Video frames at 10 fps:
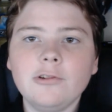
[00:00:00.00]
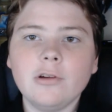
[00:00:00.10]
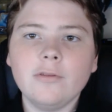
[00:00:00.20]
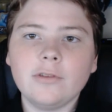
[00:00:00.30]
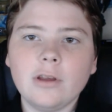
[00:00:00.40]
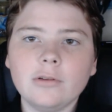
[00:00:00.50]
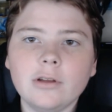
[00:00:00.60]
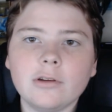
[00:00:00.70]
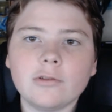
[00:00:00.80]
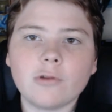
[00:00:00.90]
of Zelda
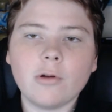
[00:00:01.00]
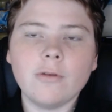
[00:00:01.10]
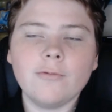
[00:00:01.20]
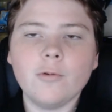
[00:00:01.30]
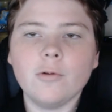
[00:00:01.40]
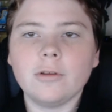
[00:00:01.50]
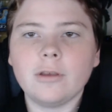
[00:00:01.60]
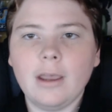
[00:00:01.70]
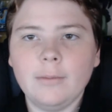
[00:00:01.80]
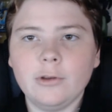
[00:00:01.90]
controller for
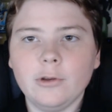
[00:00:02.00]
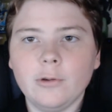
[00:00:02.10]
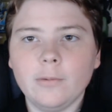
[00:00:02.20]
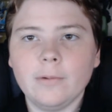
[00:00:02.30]
GameCube.